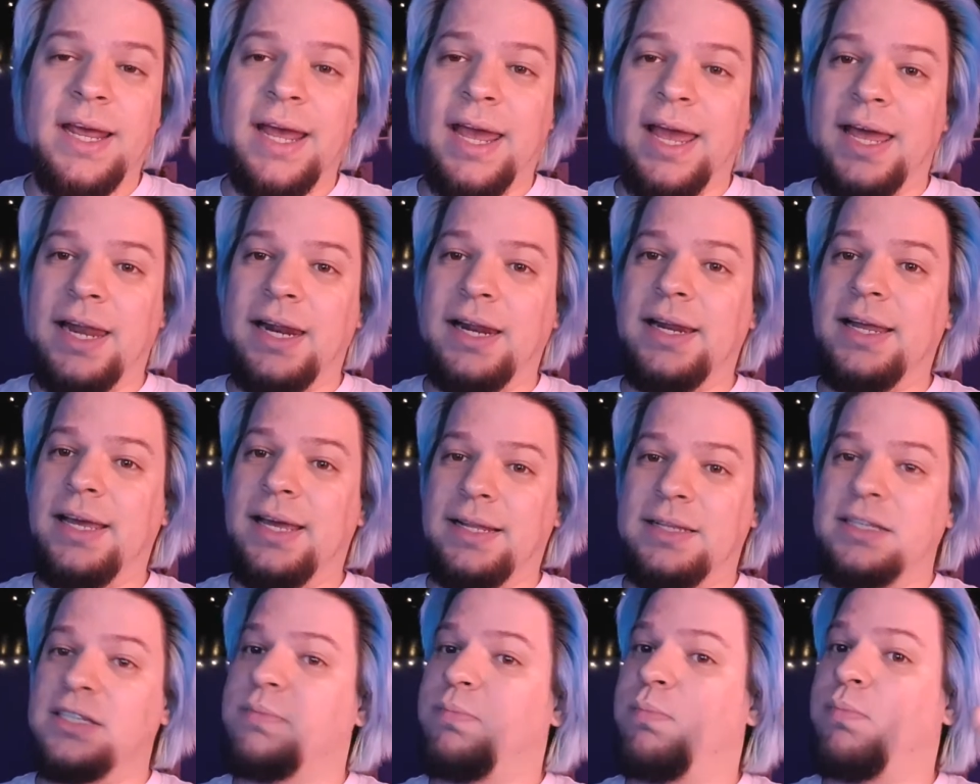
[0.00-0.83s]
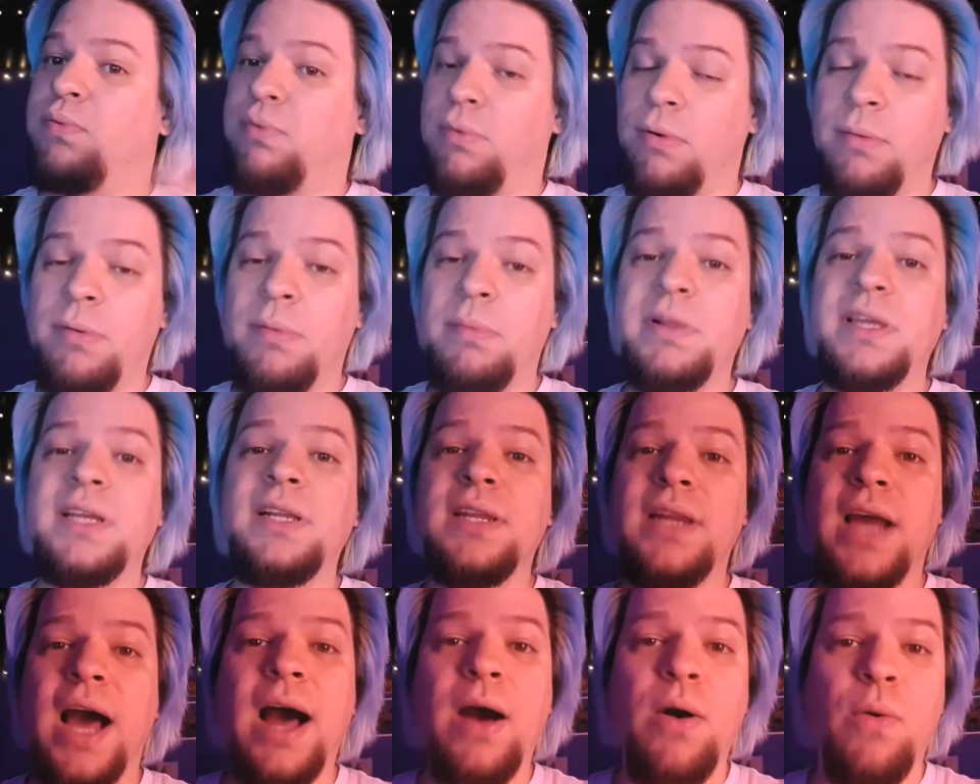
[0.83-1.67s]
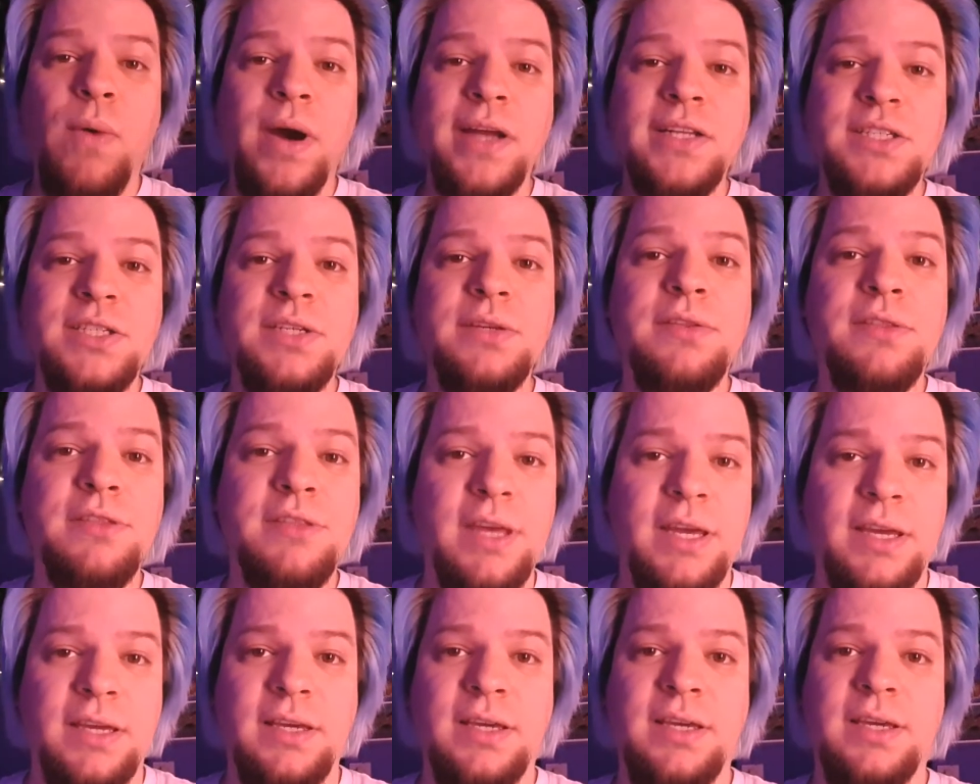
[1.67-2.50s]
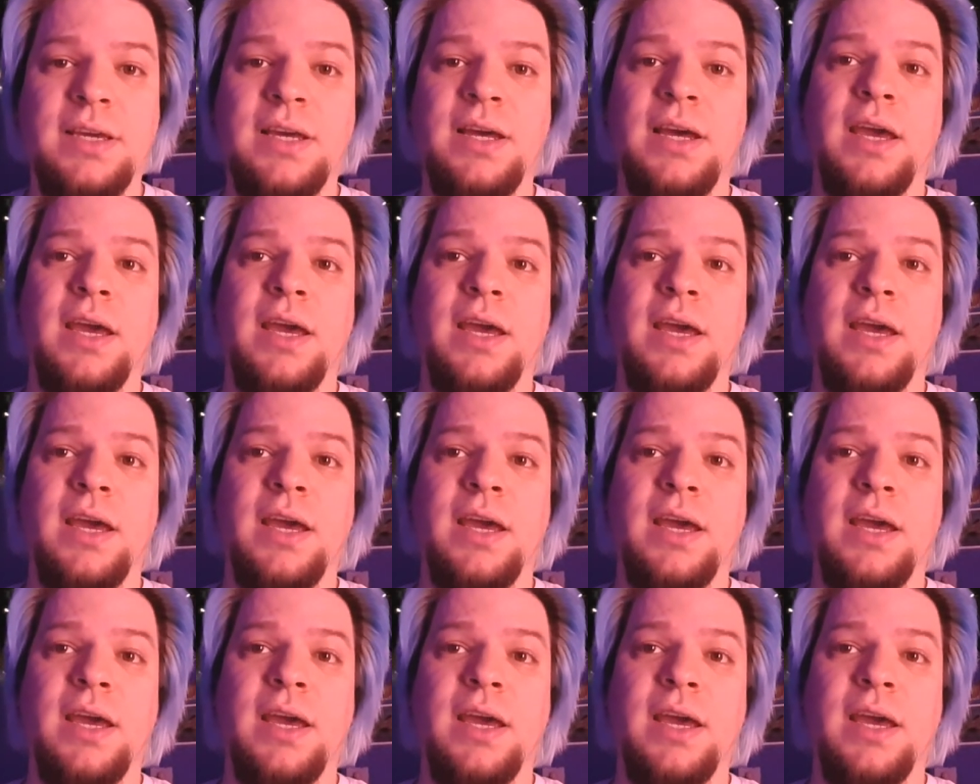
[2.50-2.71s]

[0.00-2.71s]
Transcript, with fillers: And it's probably not what you think.